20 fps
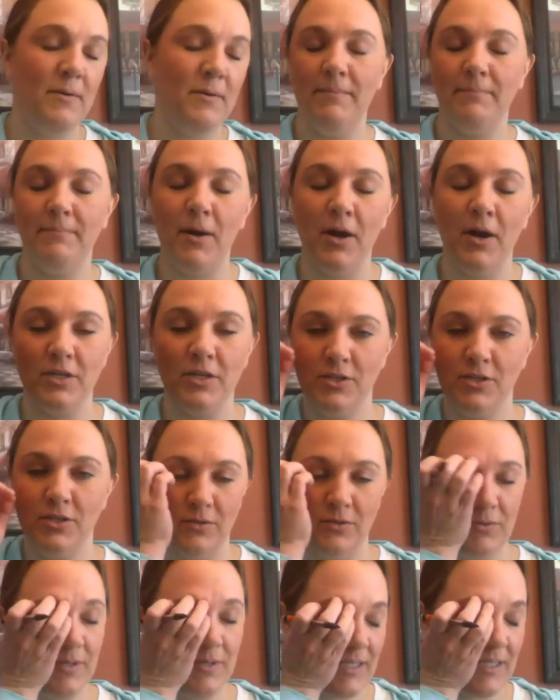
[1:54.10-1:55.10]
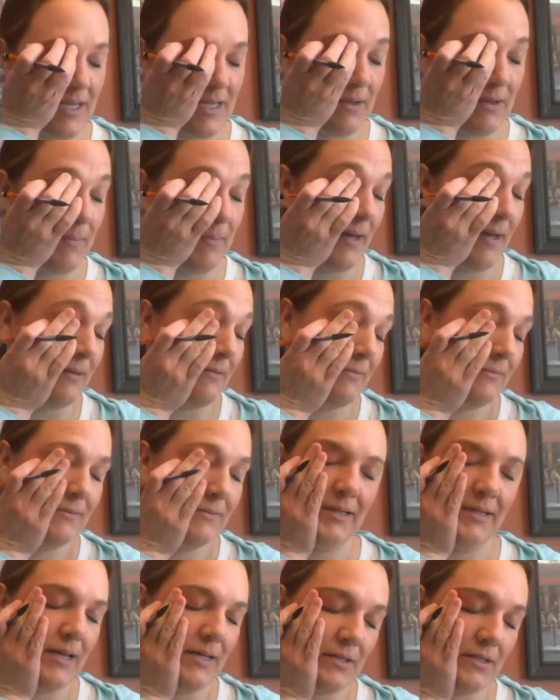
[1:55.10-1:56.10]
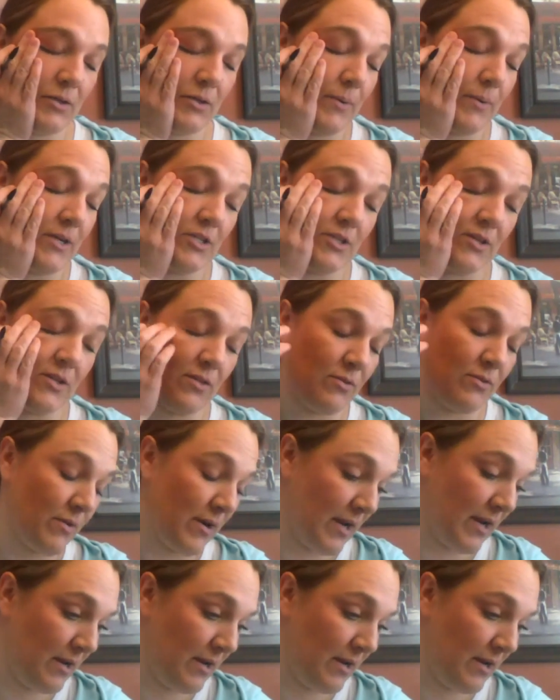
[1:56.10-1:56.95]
part 2C, but yeah, it's question 3.